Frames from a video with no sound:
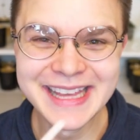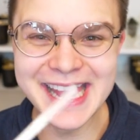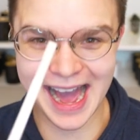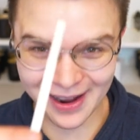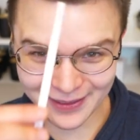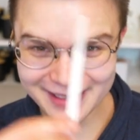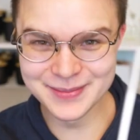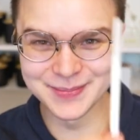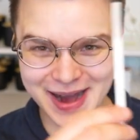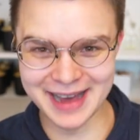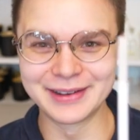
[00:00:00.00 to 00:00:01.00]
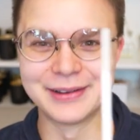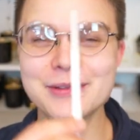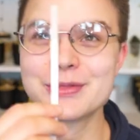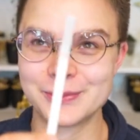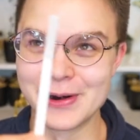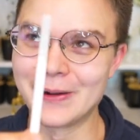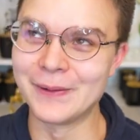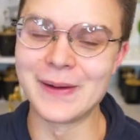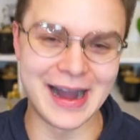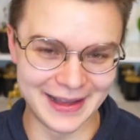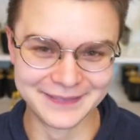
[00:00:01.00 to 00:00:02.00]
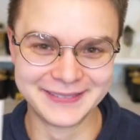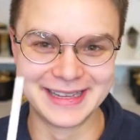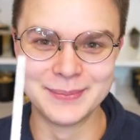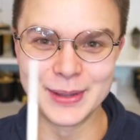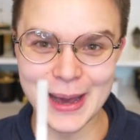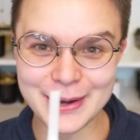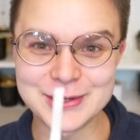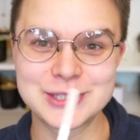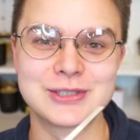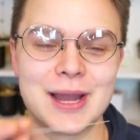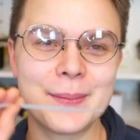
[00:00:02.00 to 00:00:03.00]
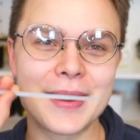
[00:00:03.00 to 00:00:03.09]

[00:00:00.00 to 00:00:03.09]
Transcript: the out of the bottle throw on the blotter strip